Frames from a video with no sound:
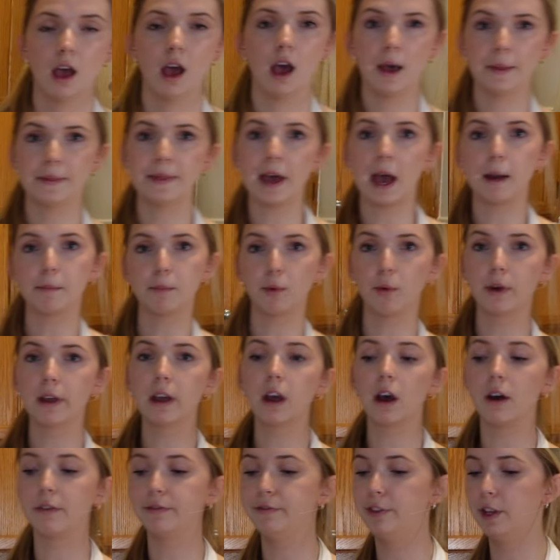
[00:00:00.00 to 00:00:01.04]
At that point,
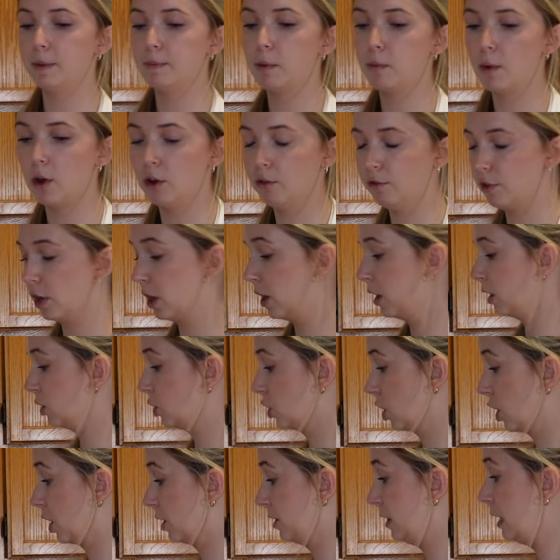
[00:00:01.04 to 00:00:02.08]
I'll flip them over,
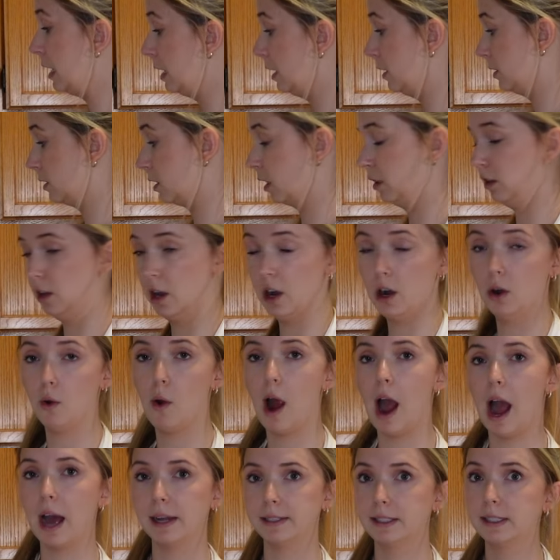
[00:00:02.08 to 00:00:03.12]
turn the heat to low,
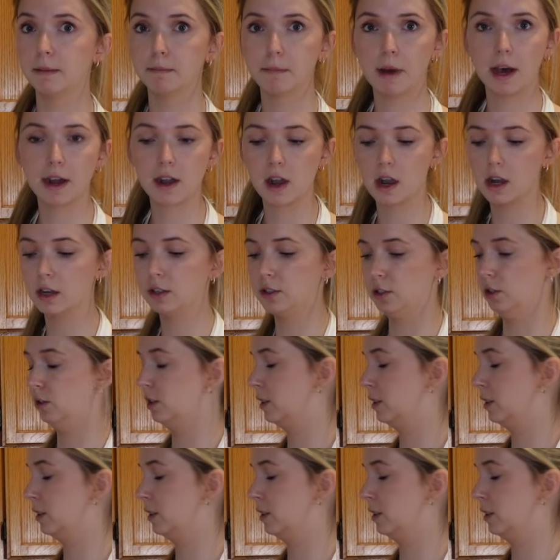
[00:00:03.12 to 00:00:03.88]
add some butter, do